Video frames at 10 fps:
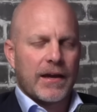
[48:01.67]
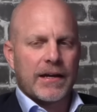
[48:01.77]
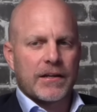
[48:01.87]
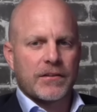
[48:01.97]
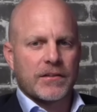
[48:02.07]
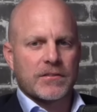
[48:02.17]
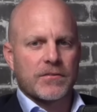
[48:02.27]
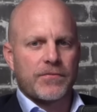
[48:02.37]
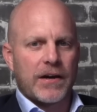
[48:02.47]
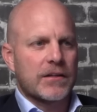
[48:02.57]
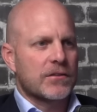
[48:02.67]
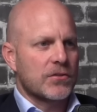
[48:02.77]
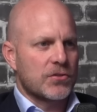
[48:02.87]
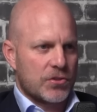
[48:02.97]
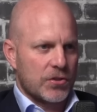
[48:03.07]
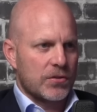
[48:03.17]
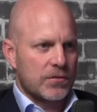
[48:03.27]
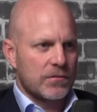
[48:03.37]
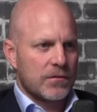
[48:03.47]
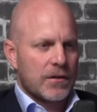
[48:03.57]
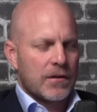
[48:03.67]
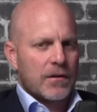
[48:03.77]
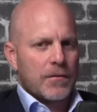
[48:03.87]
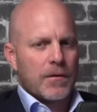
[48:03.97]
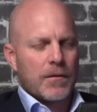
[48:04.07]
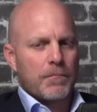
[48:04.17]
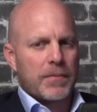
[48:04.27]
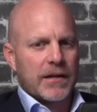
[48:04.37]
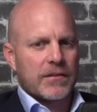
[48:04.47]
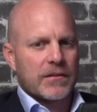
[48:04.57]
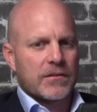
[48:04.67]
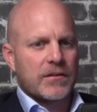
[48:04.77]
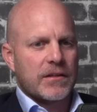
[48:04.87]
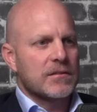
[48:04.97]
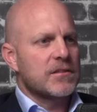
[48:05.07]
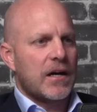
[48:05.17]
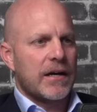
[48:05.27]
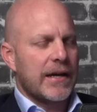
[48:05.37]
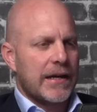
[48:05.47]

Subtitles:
And I think that's a valid concern, but I think that the entire